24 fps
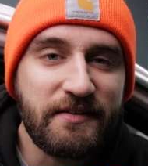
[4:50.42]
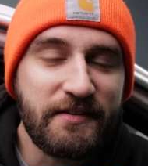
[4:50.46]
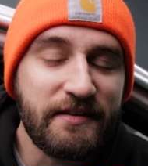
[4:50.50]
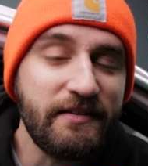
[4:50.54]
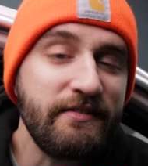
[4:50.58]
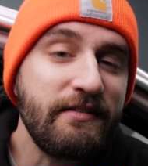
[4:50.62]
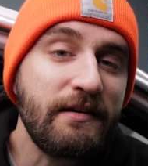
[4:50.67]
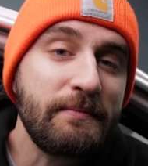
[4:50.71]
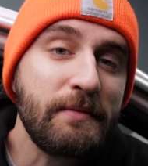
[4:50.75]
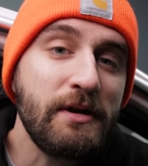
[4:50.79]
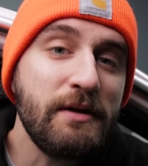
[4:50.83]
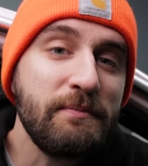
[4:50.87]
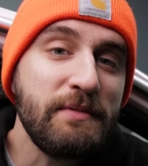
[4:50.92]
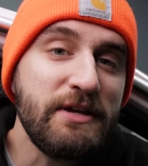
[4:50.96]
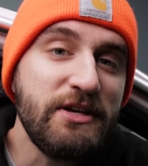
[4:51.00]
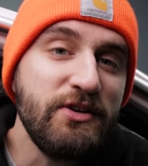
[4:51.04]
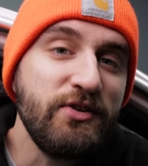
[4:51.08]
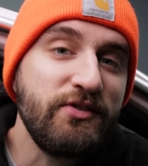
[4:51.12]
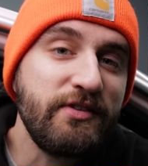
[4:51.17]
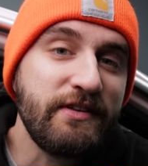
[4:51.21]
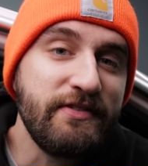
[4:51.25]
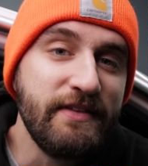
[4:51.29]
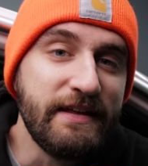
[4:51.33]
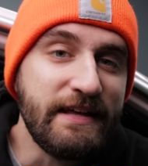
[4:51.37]
Since I'm going to be
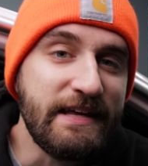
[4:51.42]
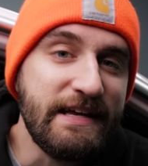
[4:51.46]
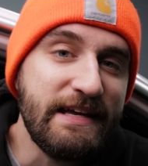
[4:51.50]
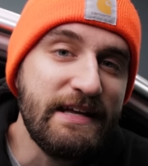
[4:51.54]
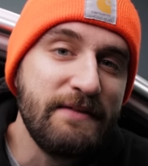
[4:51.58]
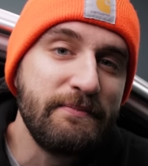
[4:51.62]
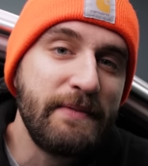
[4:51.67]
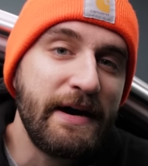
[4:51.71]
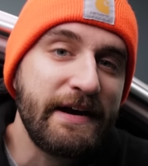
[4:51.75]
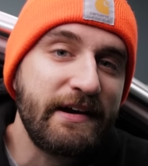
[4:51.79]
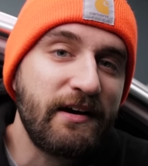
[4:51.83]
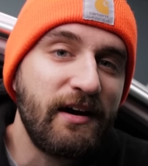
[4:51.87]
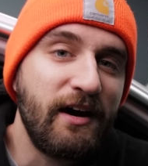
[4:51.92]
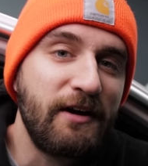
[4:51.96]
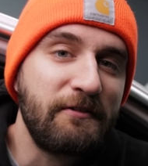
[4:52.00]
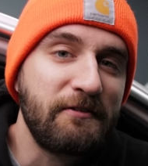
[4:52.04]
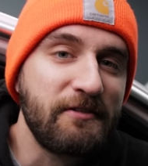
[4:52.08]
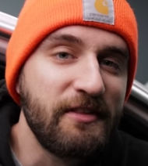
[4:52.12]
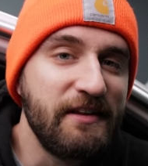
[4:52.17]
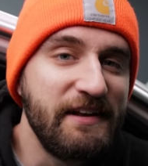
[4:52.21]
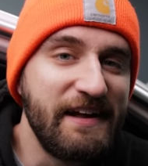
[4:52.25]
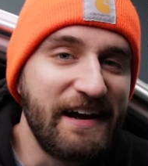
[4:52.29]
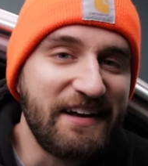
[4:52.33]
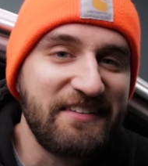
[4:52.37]
using the heat in my car
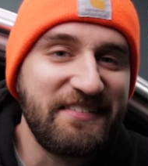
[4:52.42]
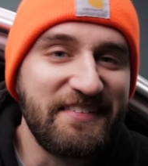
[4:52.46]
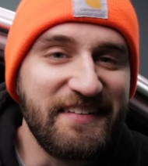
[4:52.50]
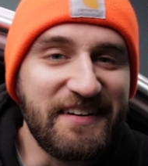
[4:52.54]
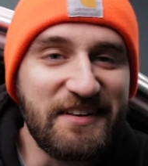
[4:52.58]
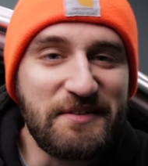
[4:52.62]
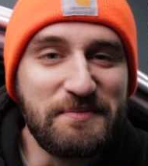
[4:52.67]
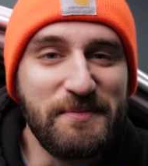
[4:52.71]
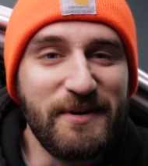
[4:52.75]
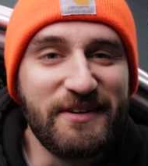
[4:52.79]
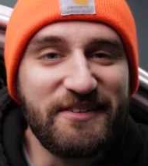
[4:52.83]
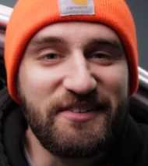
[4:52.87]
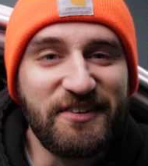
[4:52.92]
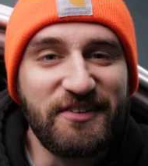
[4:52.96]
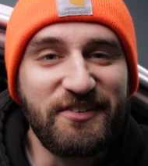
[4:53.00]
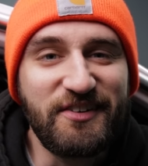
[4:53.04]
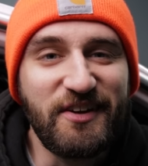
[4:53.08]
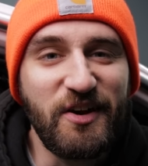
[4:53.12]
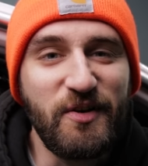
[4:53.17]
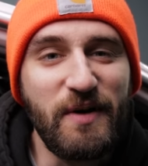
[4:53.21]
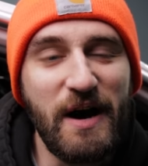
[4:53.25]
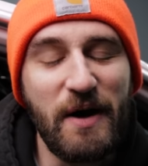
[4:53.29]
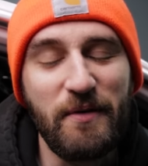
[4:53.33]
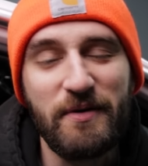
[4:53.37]
for the next 6 months or
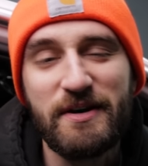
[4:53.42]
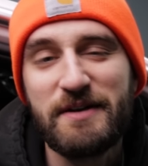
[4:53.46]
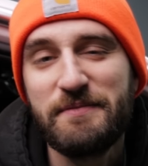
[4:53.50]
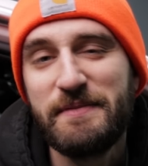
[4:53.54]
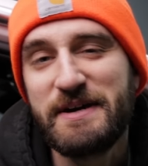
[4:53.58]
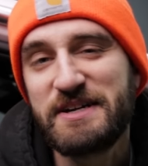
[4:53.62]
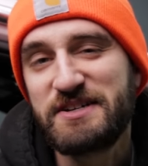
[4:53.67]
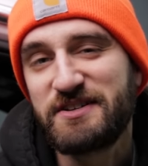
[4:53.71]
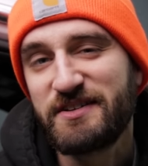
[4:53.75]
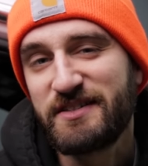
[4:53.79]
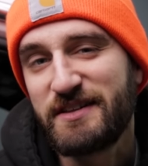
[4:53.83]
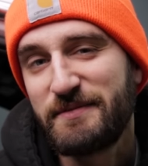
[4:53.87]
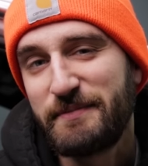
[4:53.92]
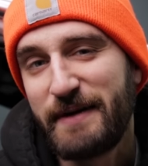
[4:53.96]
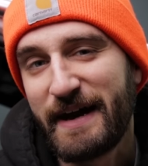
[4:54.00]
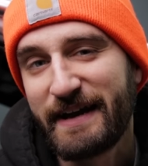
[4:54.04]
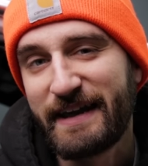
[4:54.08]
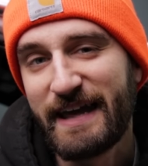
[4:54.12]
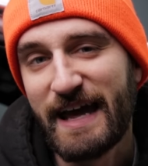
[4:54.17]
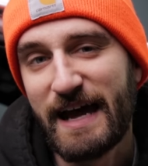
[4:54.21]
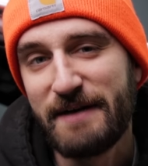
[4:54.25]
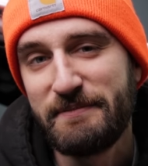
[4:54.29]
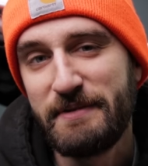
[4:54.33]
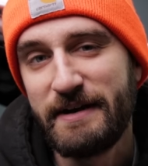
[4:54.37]
so, I want to make sure that my
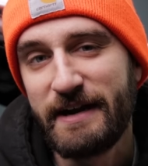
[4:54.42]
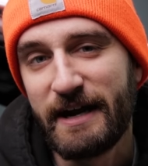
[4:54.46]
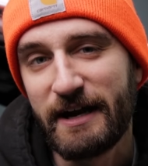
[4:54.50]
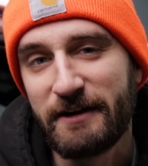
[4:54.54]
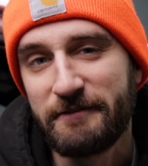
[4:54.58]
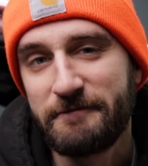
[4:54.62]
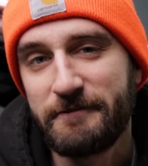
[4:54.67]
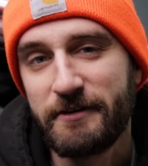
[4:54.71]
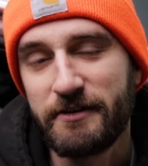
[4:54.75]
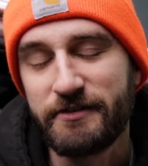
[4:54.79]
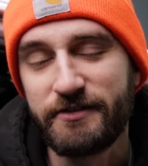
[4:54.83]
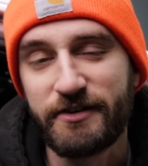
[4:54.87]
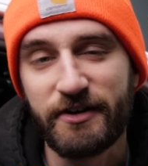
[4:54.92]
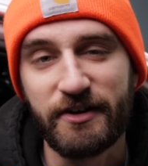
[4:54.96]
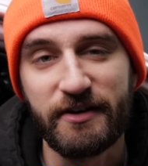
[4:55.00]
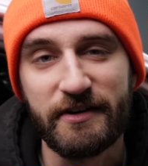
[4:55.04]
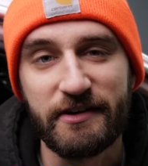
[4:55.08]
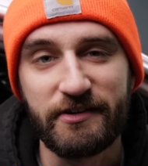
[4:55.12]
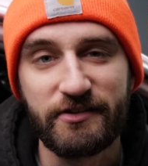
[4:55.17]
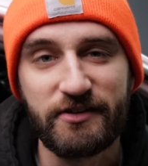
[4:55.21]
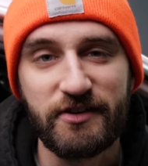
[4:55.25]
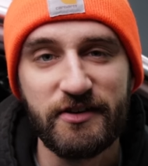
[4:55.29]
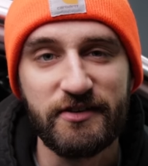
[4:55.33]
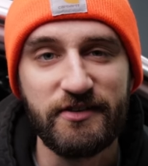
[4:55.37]
cabin air filter
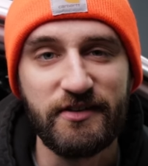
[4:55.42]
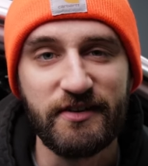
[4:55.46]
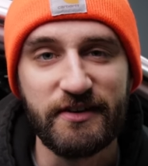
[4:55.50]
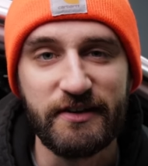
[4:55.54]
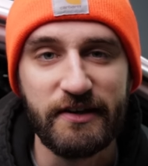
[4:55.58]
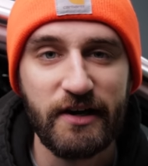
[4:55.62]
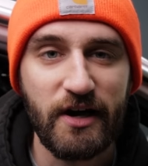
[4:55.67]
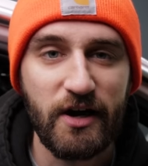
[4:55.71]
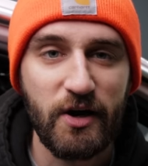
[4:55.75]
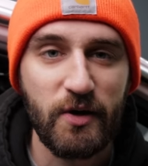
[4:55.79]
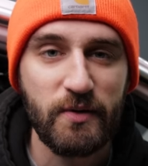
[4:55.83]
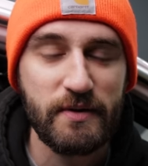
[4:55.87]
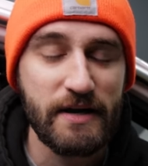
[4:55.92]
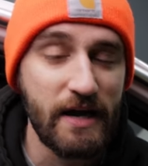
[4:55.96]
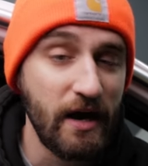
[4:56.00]
is good to go.